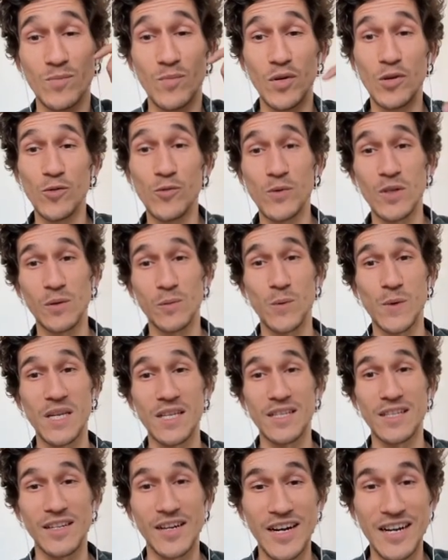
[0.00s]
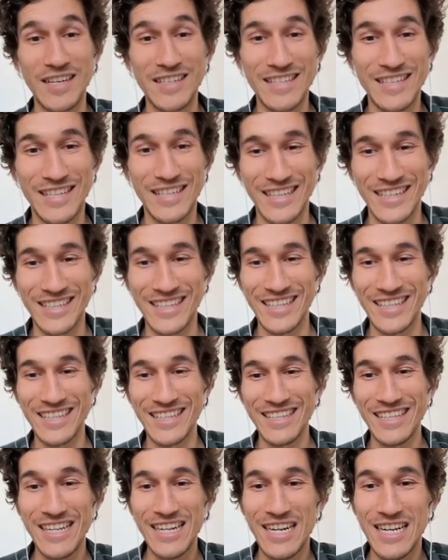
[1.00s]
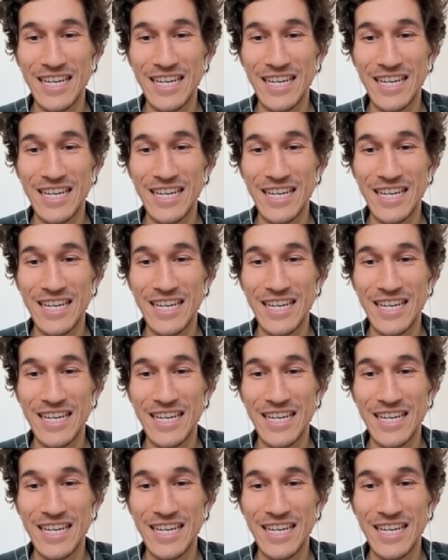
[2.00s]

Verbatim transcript: Blue will win, right? Haha.